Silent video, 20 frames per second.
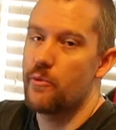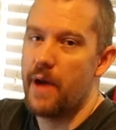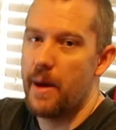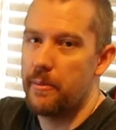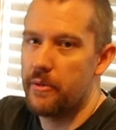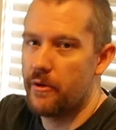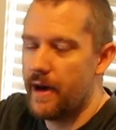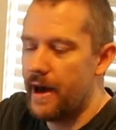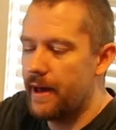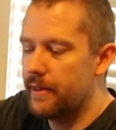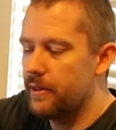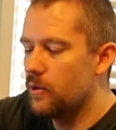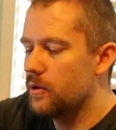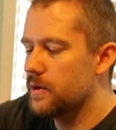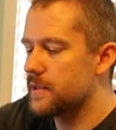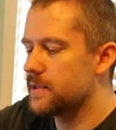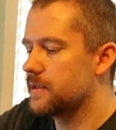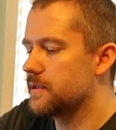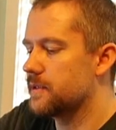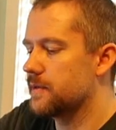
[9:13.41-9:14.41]
wrap around
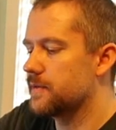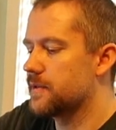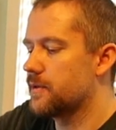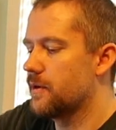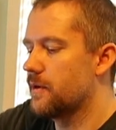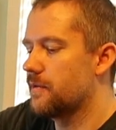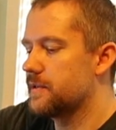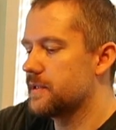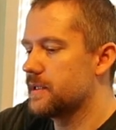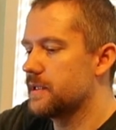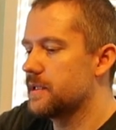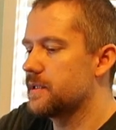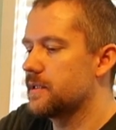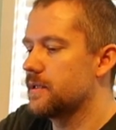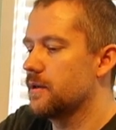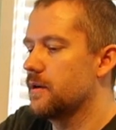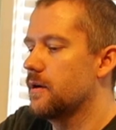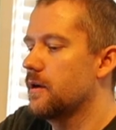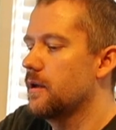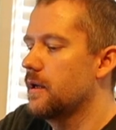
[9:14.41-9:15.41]
all sorts of surfaces,
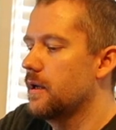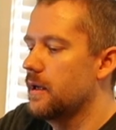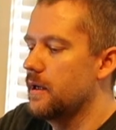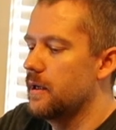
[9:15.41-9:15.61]
so